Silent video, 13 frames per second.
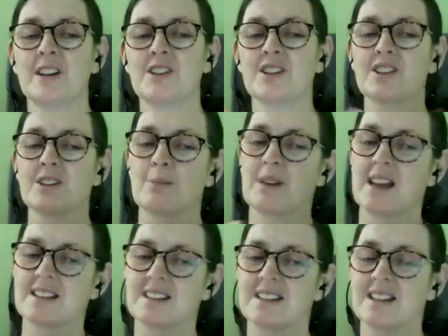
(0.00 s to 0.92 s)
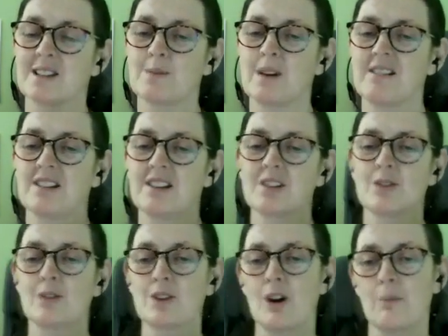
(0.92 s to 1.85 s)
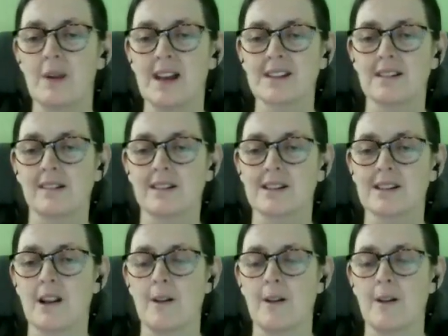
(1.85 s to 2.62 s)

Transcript: Is this a pleasant experience or not pleasant?